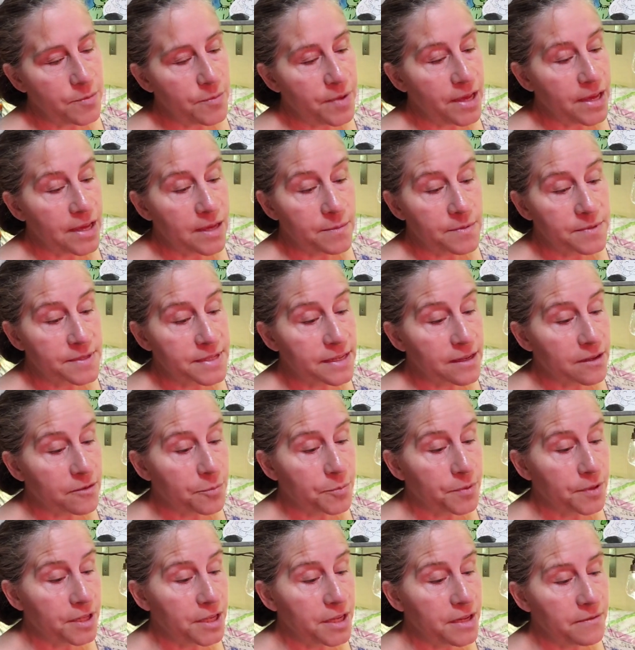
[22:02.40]
to make himself
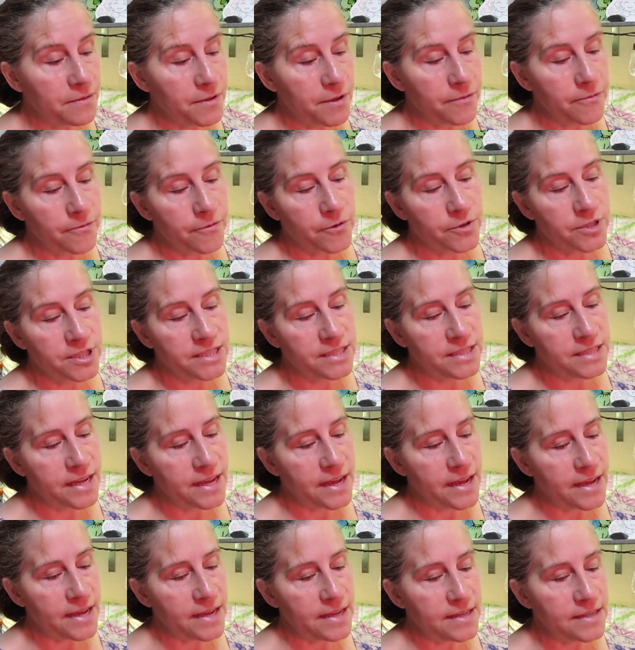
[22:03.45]
believe it for
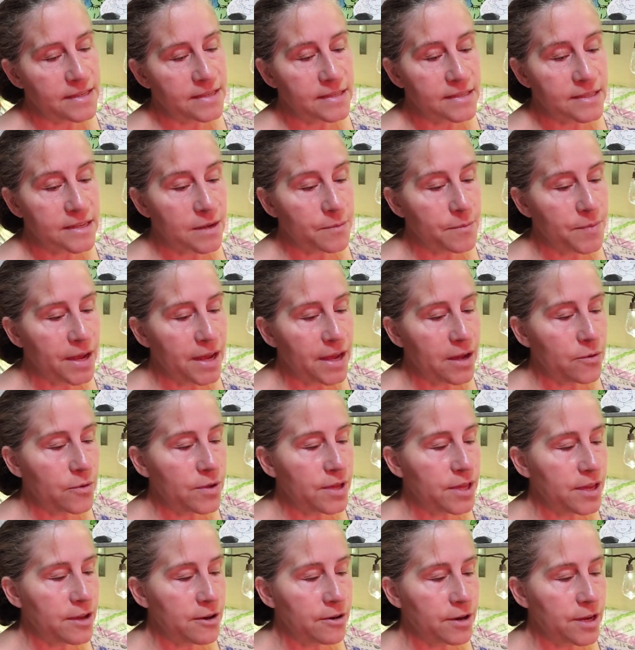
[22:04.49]
days, somehow
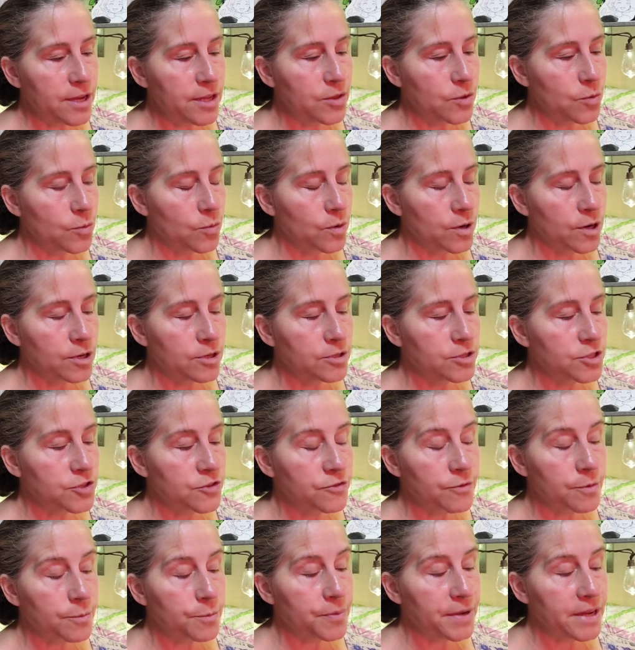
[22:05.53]
hearing the words
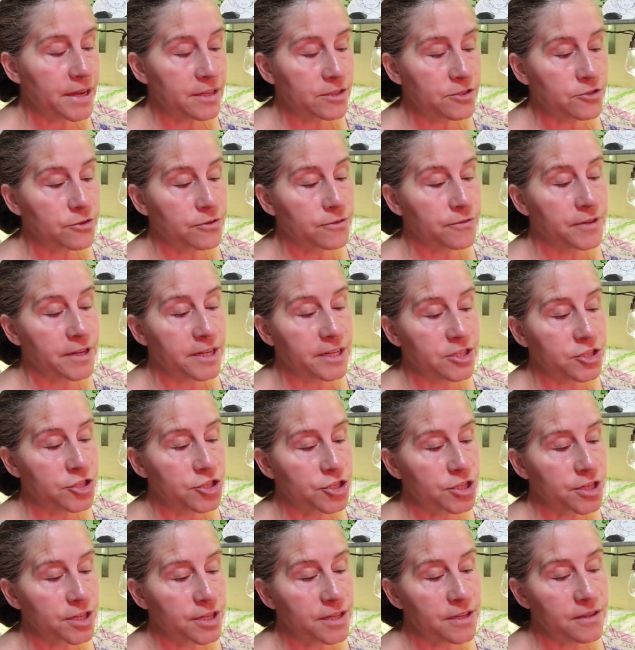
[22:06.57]
from
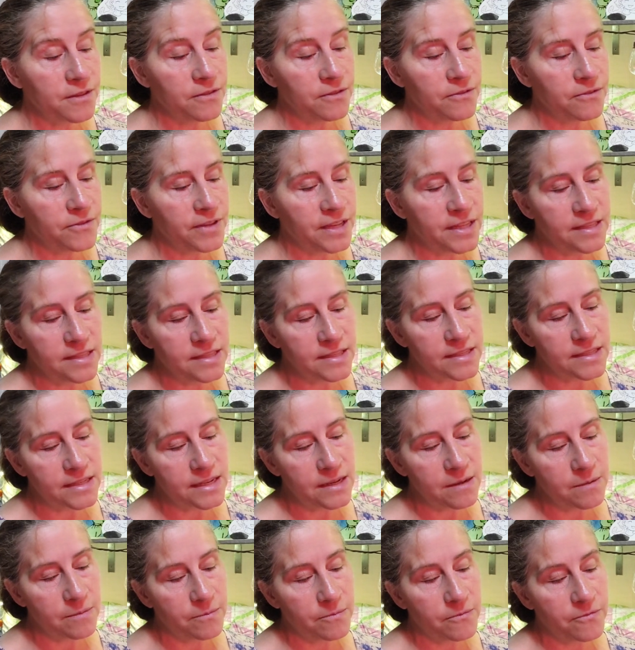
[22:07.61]
Petrovich convinced
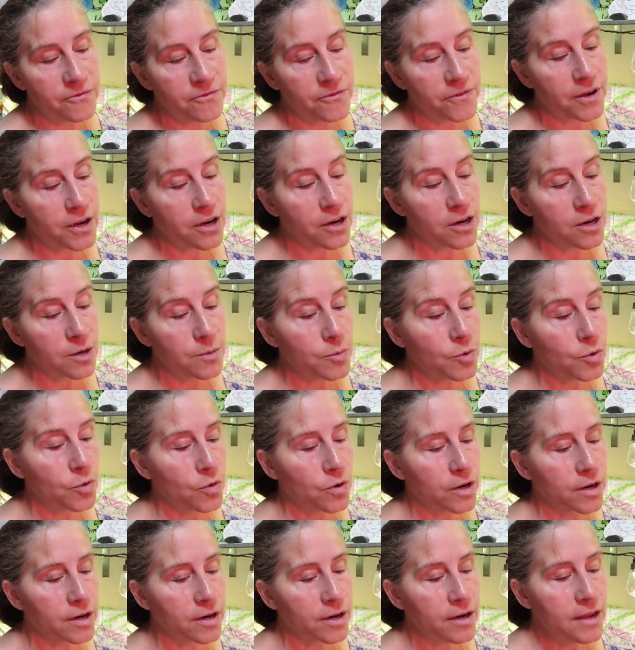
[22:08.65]
him far
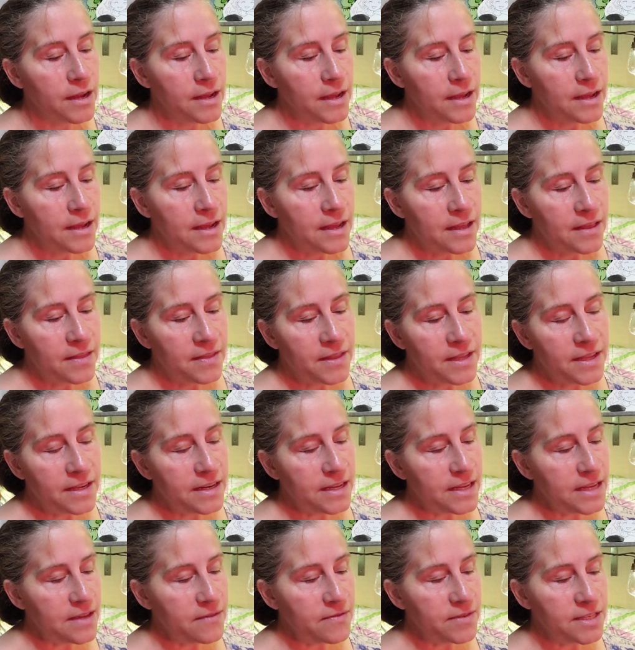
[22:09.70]
more than
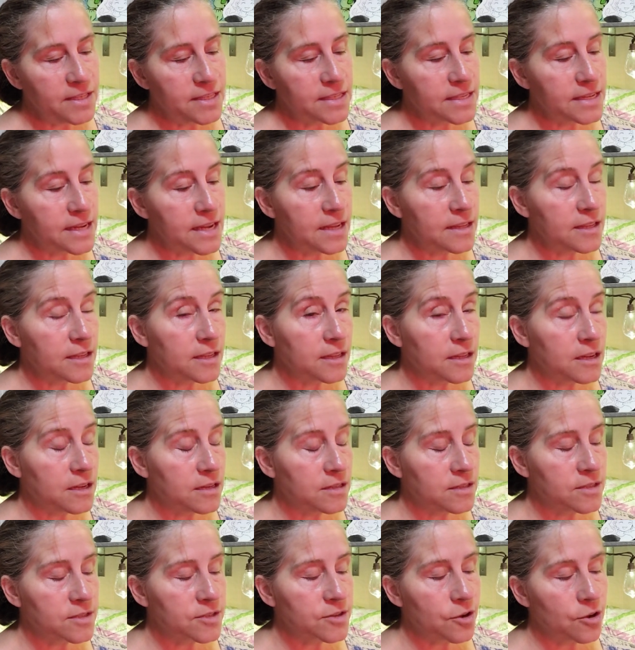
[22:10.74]
even
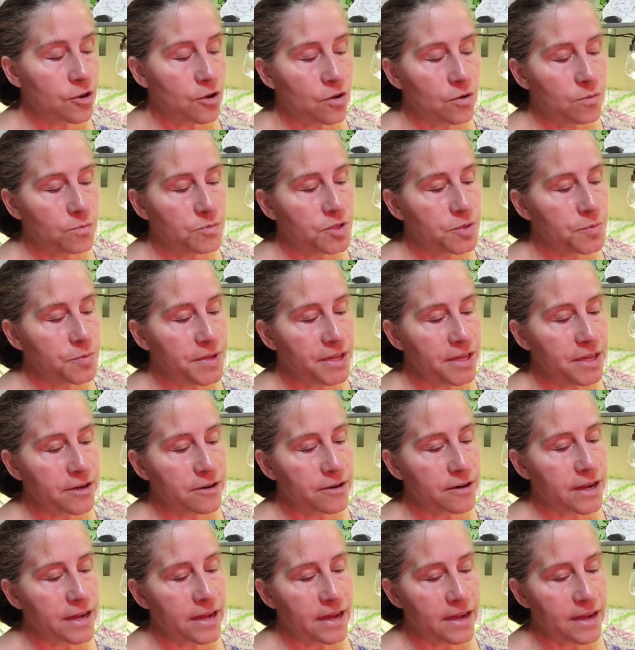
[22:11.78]
Sandalon's calm
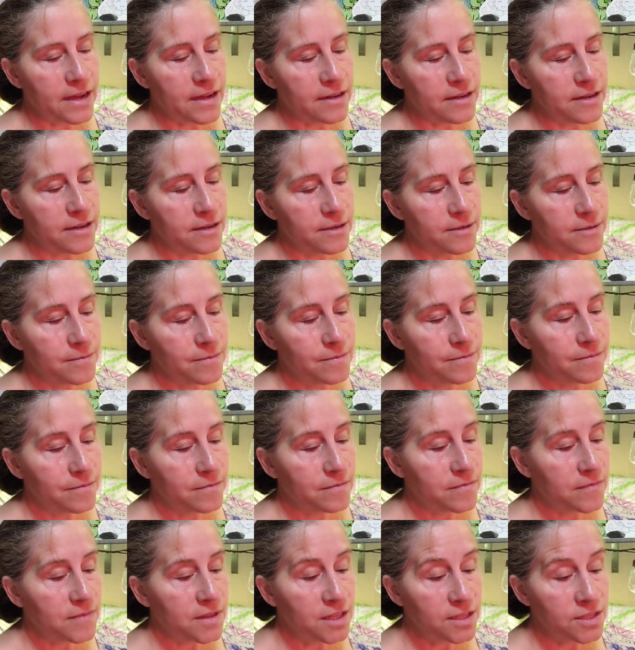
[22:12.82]
demeanor had.
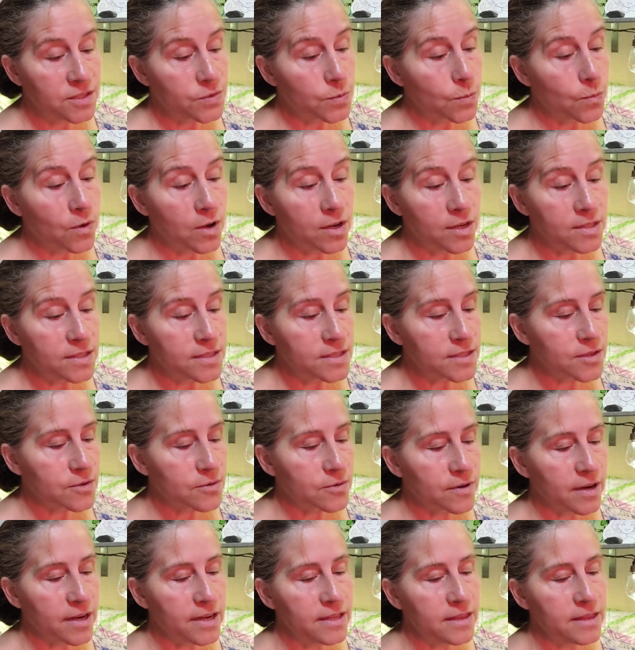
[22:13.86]
This was the
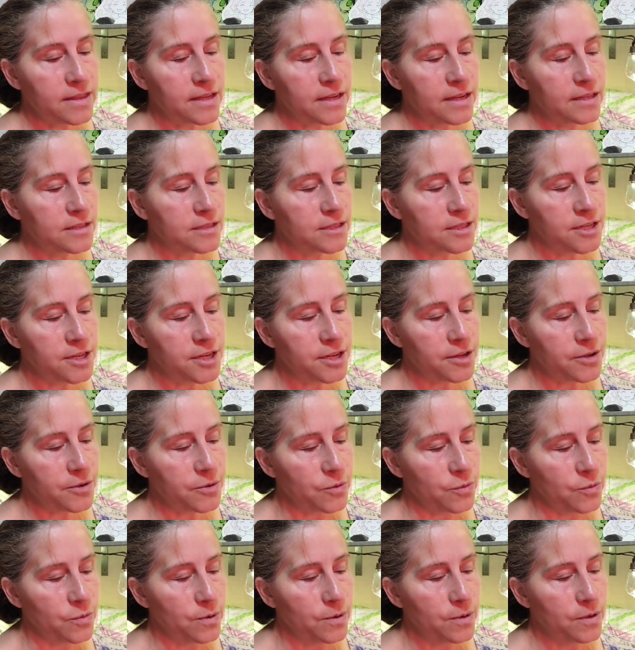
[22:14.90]
right thing to
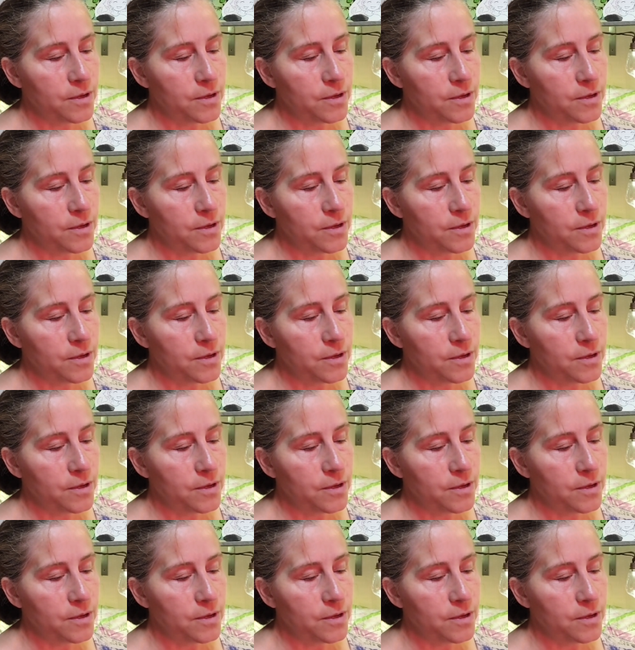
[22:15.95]
do.